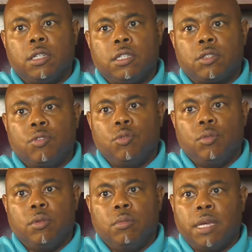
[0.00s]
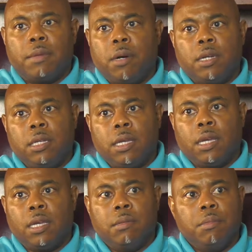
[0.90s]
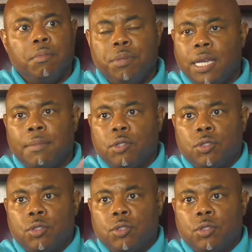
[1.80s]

is to make money and be able